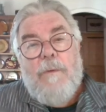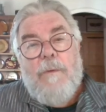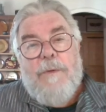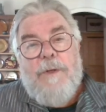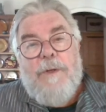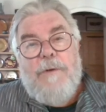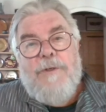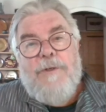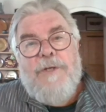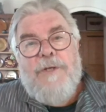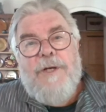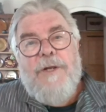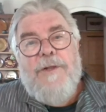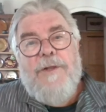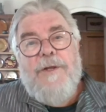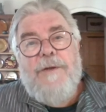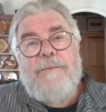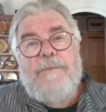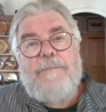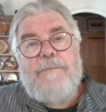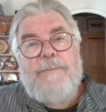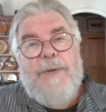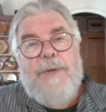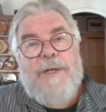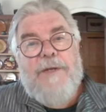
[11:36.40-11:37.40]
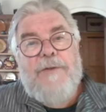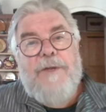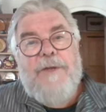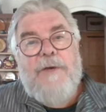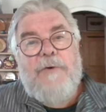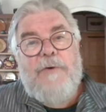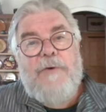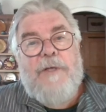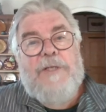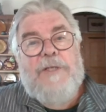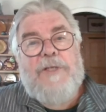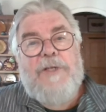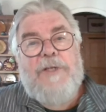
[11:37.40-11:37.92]
There was another bit to the
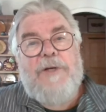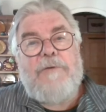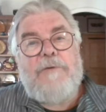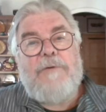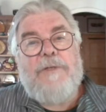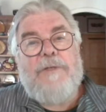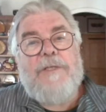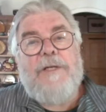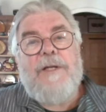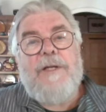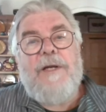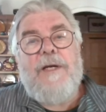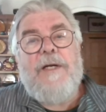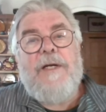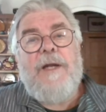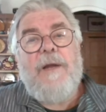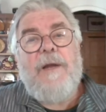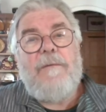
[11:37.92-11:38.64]
question, wasn't there?